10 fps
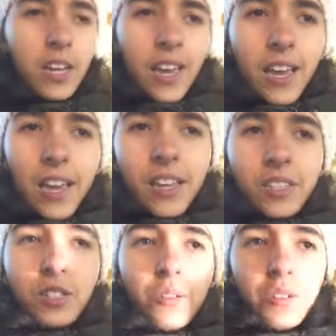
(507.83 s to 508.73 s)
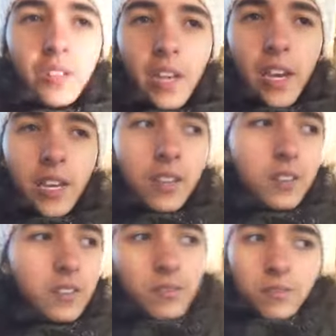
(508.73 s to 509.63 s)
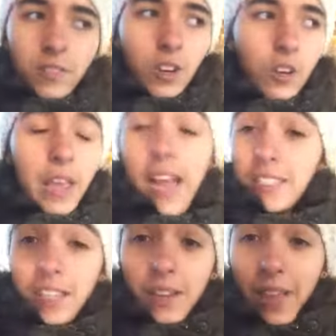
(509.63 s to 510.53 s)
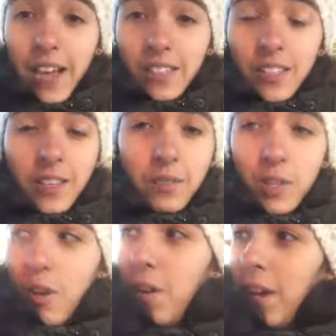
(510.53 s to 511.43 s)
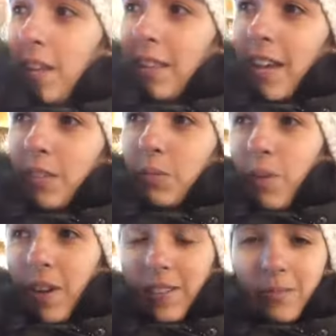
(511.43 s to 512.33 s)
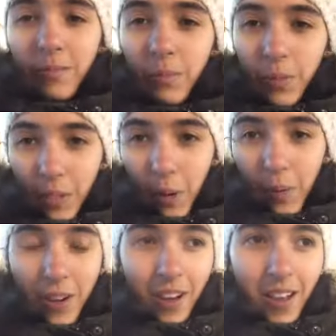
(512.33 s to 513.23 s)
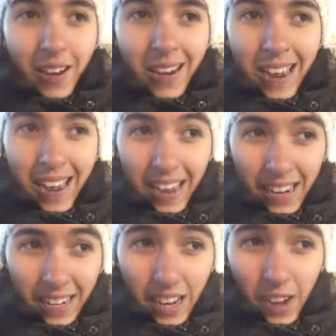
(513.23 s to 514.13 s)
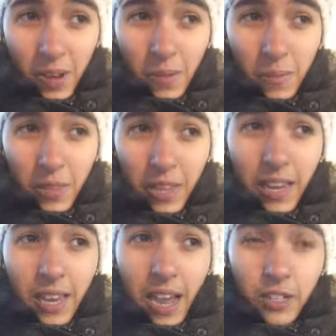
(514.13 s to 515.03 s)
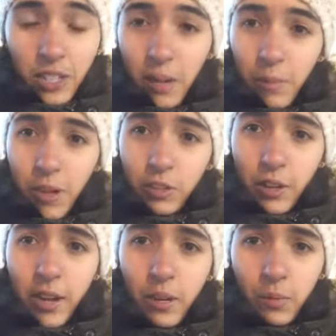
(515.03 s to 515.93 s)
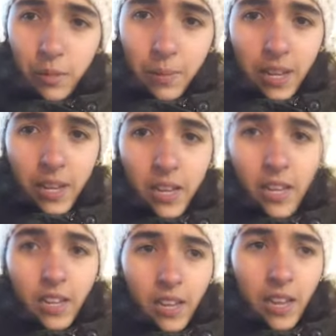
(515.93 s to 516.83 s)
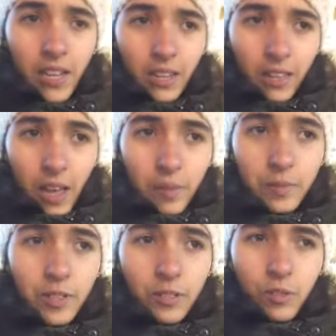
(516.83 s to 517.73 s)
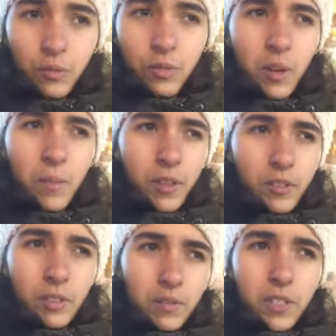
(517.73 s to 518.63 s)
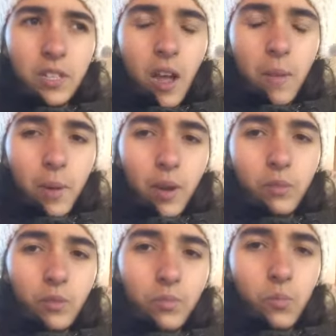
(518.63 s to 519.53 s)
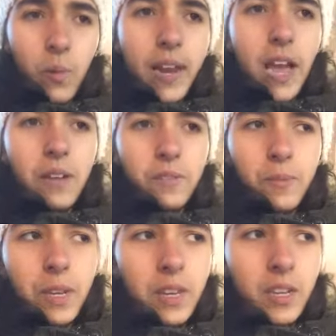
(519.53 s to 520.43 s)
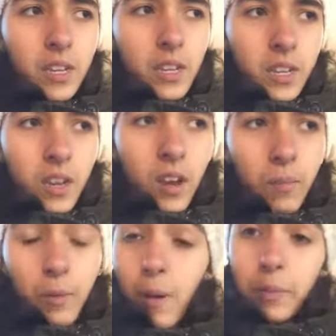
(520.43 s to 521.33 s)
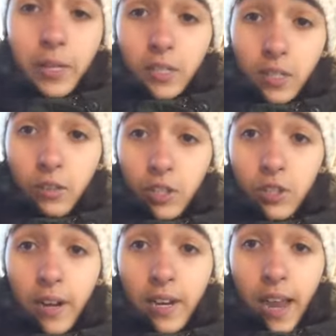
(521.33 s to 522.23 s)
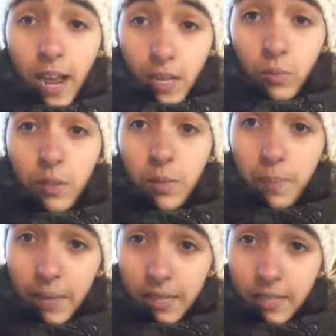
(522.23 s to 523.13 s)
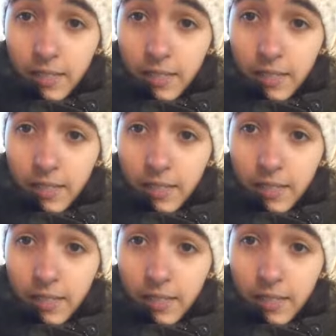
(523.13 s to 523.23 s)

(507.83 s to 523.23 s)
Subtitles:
And she was like, you know, they had to leave. So that's what was going on. And they actually came on a train with me. And they left to some other different stop, but it was way after me. They're probably still in the train as we speak.